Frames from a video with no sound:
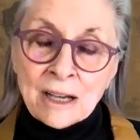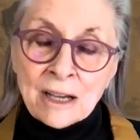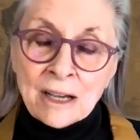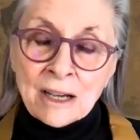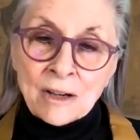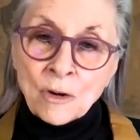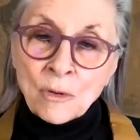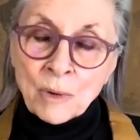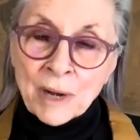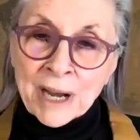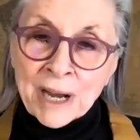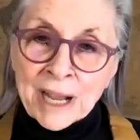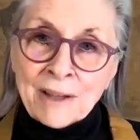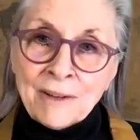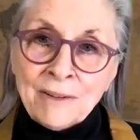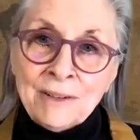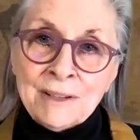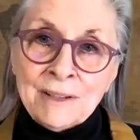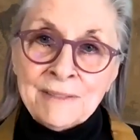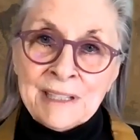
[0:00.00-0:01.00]

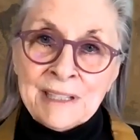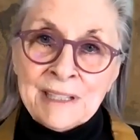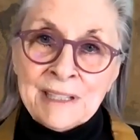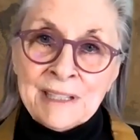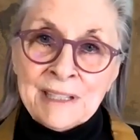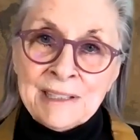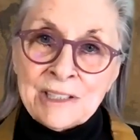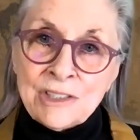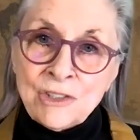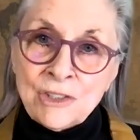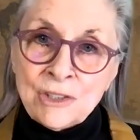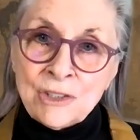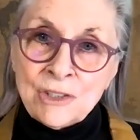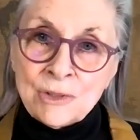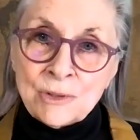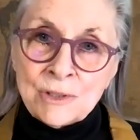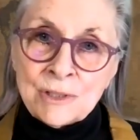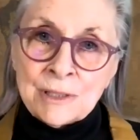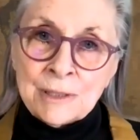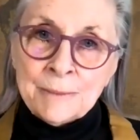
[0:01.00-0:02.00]
around these
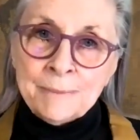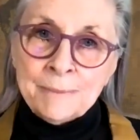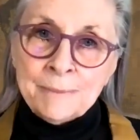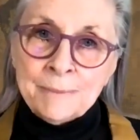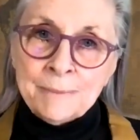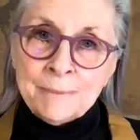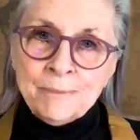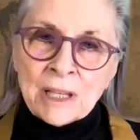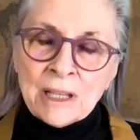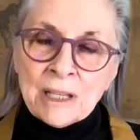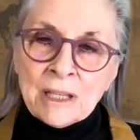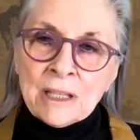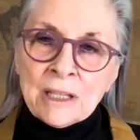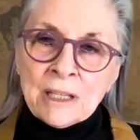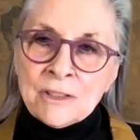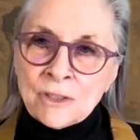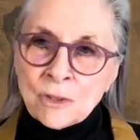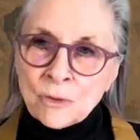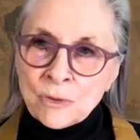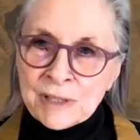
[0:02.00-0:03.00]
issues.
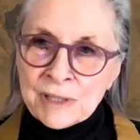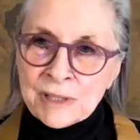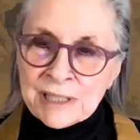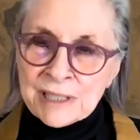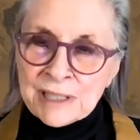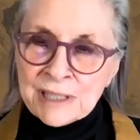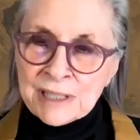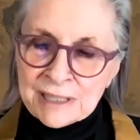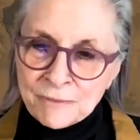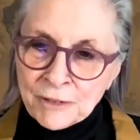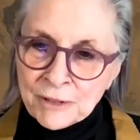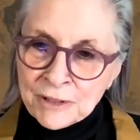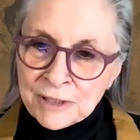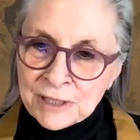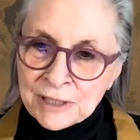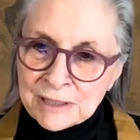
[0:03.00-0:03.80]
So this